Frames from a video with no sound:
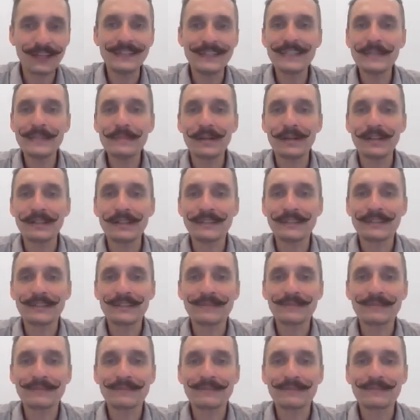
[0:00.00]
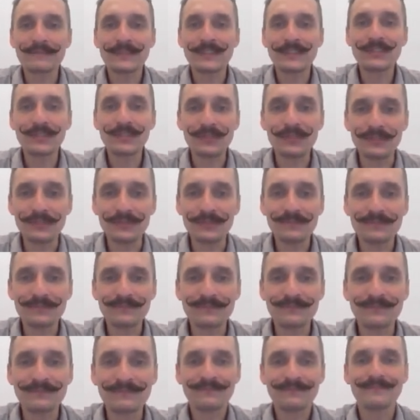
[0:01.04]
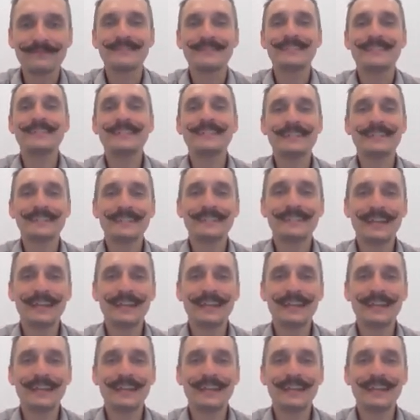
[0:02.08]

on D-Buzz soon. Till next